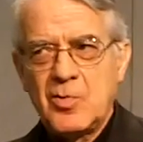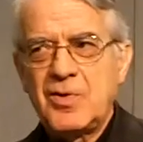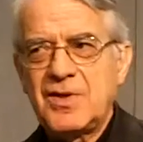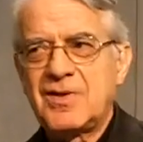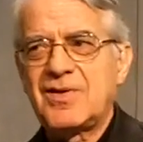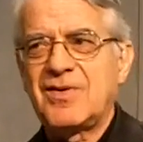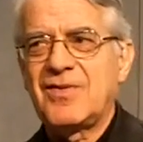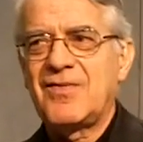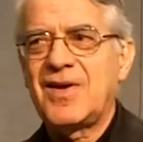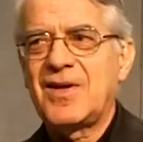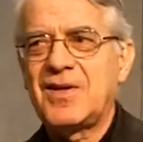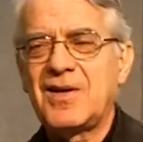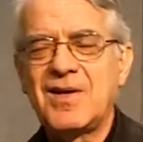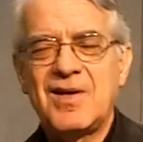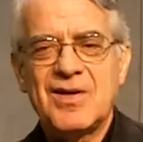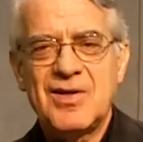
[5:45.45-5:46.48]
with
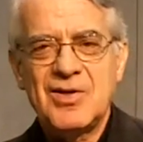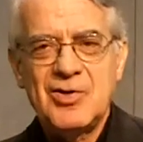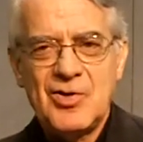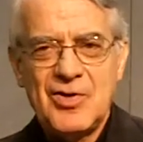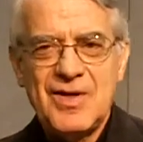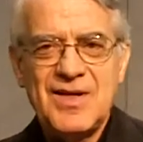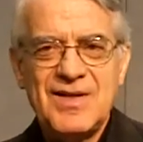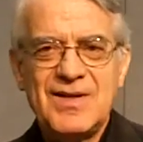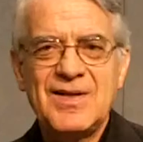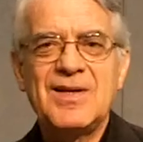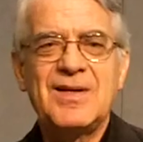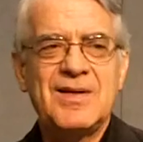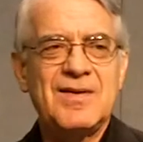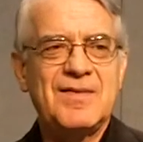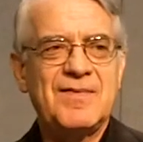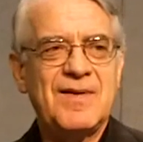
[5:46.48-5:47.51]
Vatican Radio and
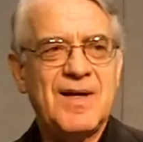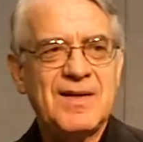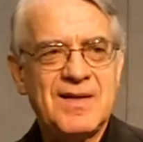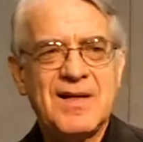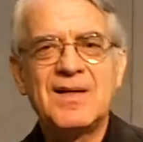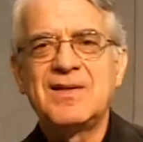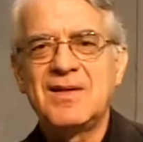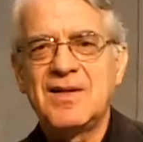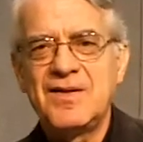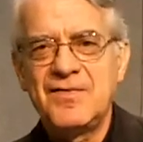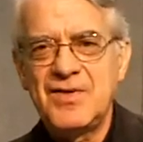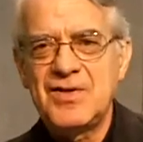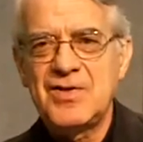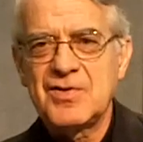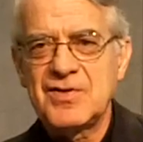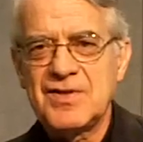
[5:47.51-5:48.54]
Vatican
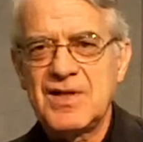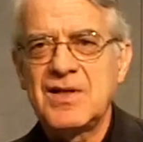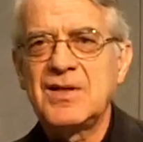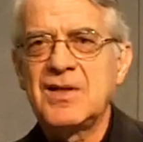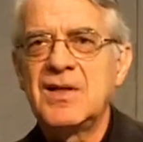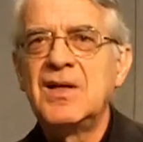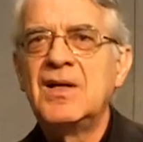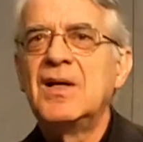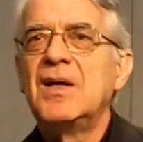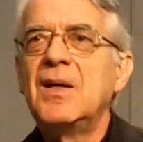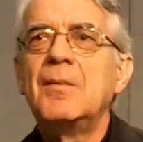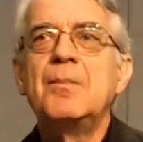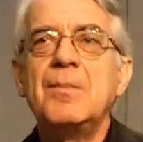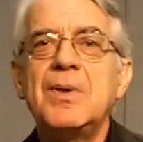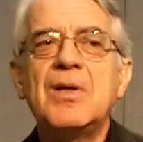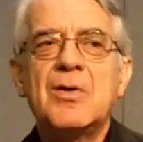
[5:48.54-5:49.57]
Television Center,
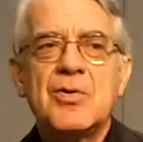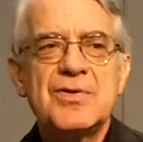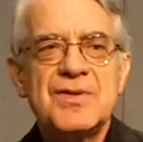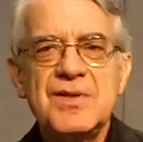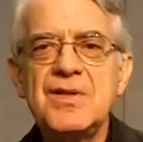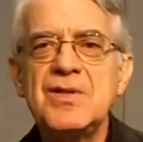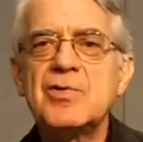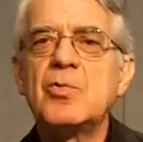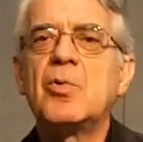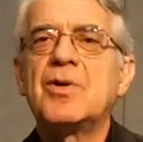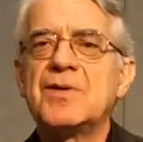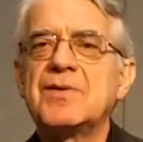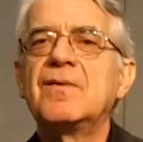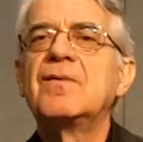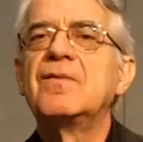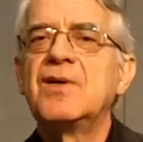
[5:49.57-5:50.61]
because this
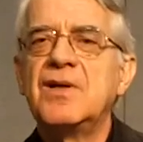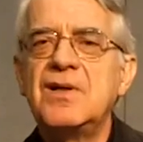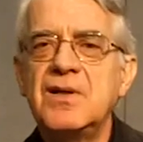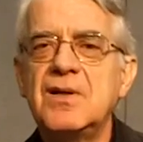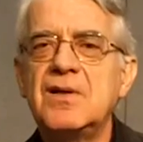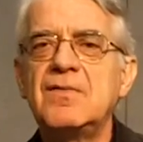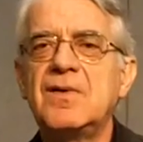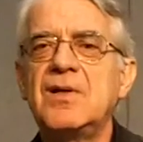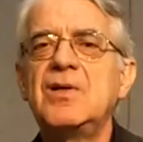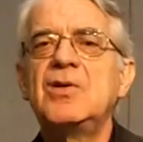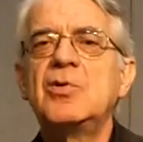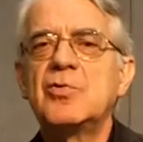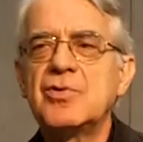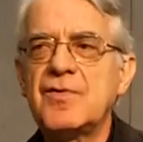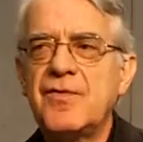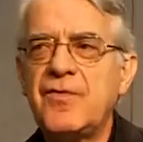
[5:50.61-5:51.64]
was very, very
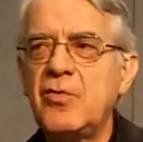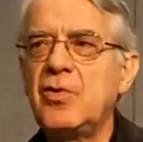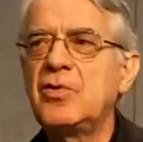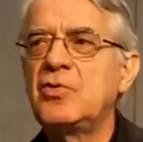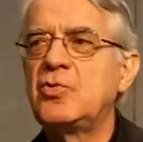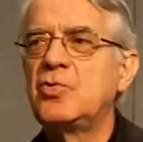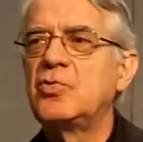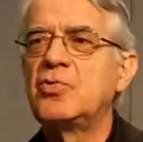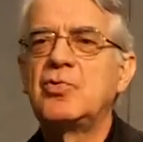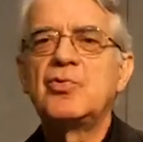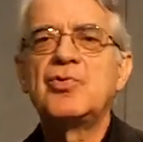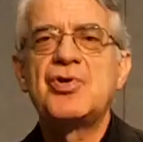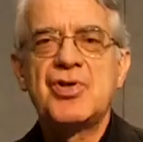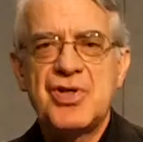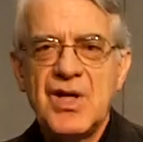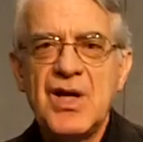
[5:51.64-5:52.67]
useful
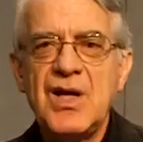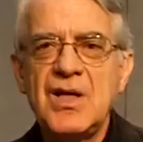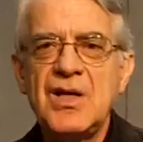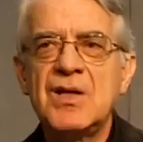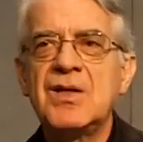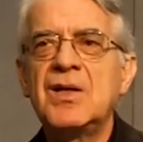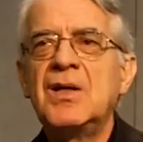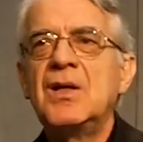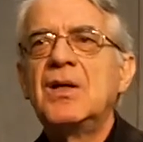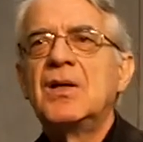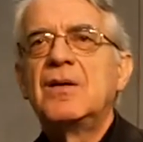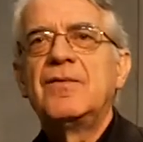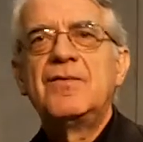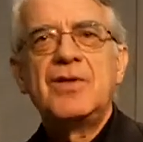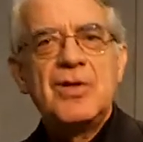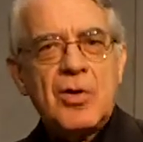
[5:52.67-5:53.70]
to share
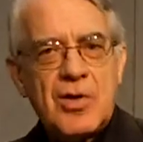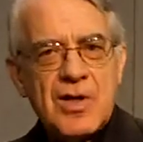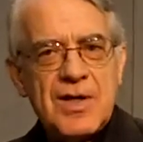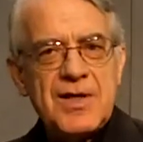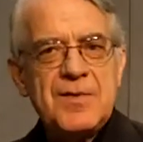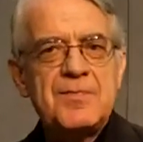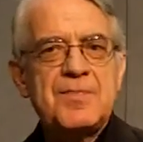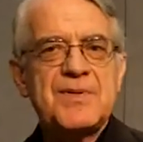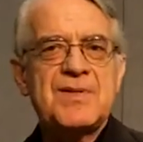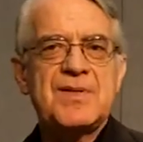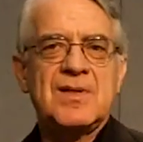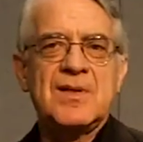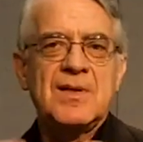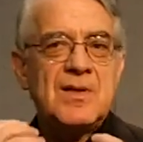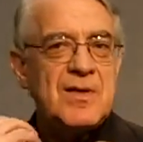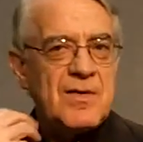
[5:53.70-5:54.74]
video
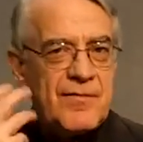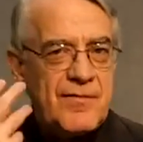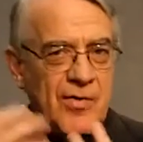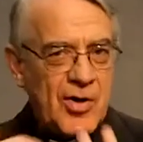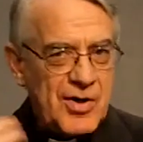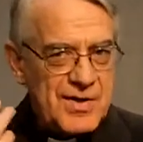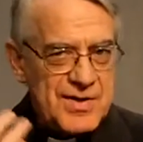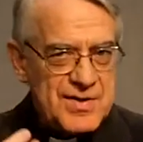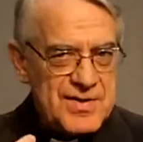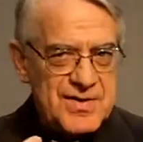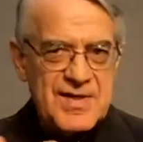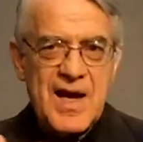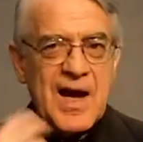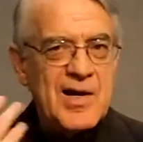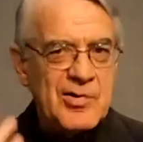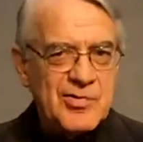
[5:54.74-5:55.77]
clips, voice,
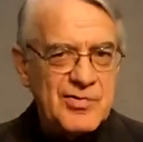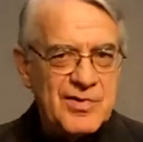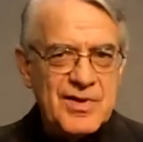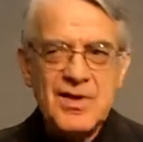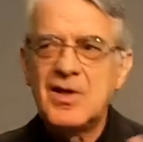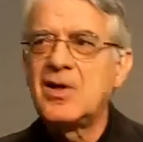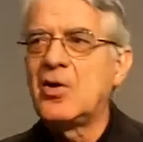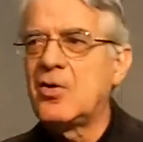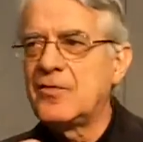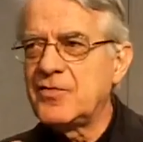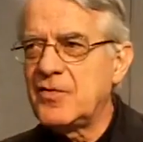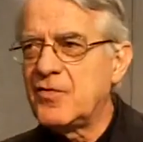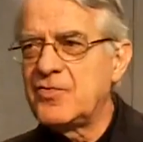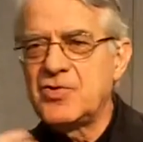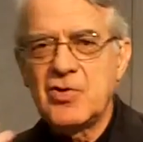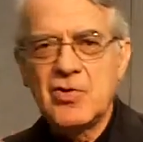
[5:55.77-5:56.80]
sound
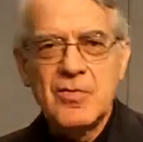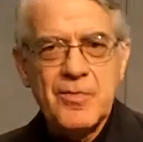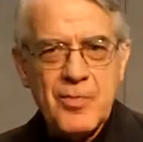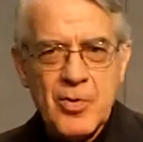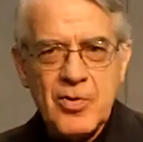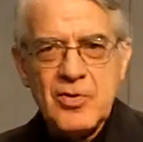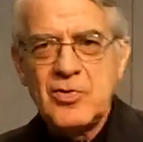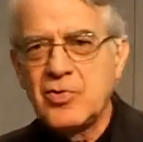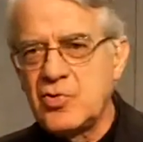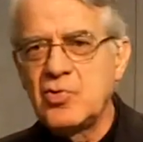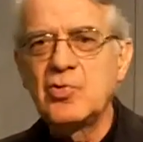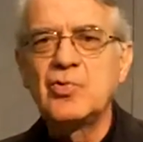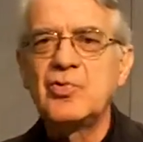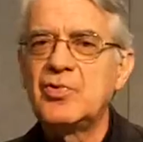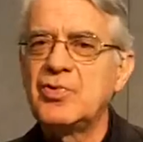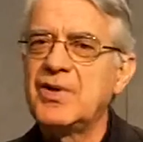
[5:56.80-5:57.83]
of John Paul
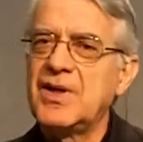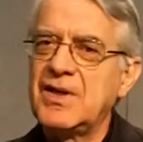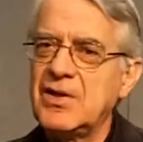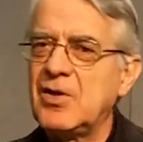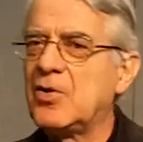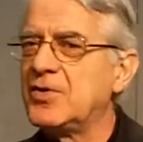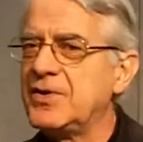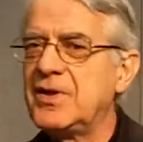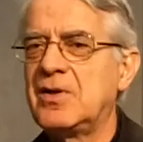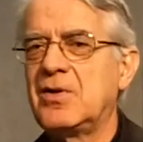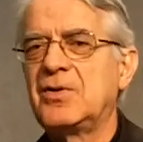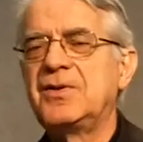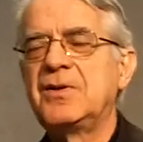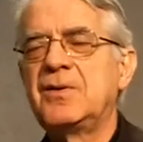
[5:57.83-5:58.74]
II and other,